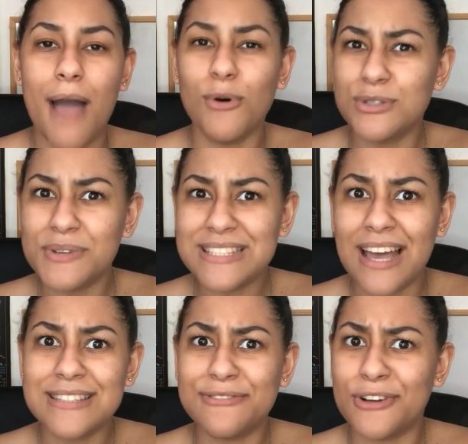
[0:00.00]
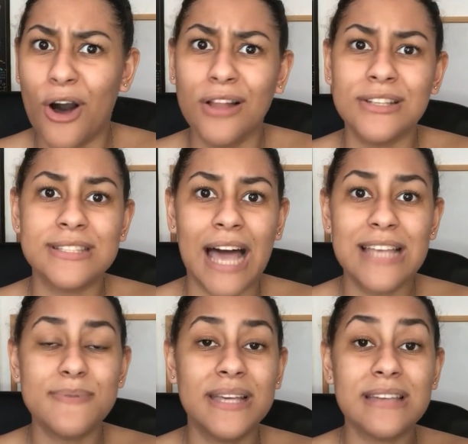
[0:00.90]
I'm also excited for Carlos
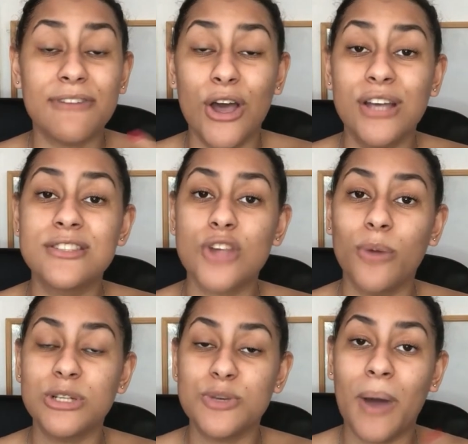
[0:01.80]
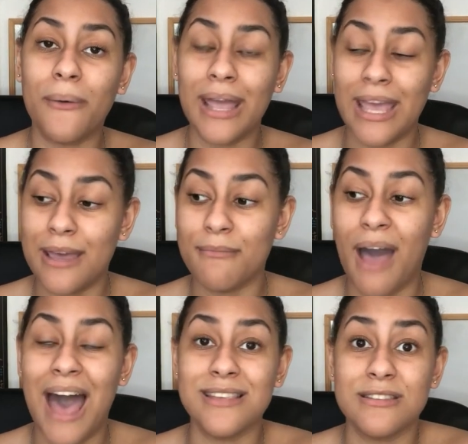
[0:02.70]
Sainz because I've heard so much about him
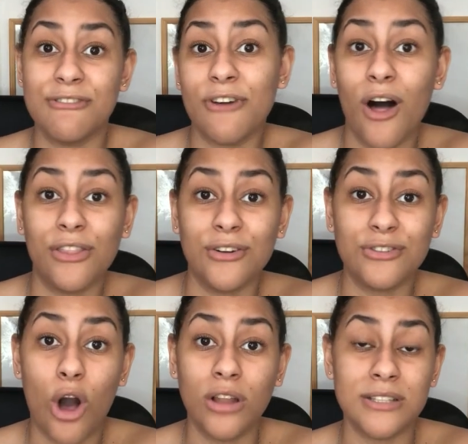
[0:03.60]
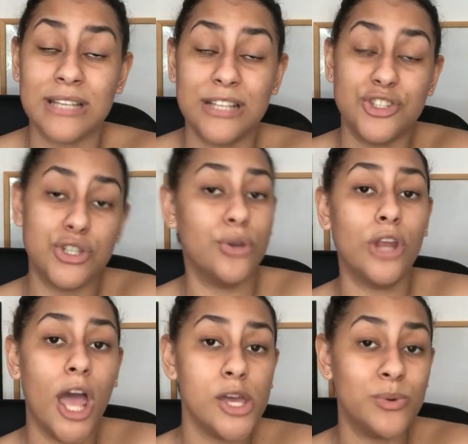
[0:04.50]
as the father of Carlos Sainz
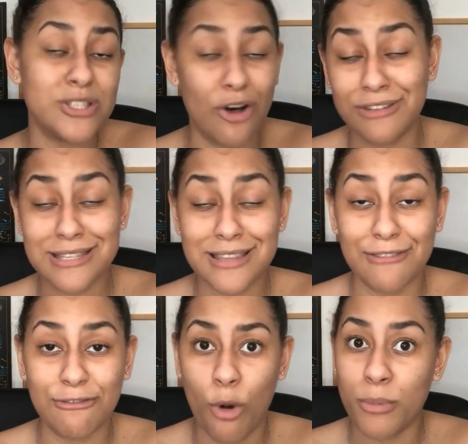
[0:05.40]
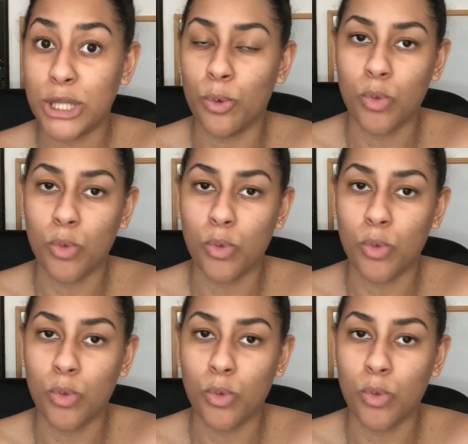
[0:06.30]
Jr., who is obviously in Formula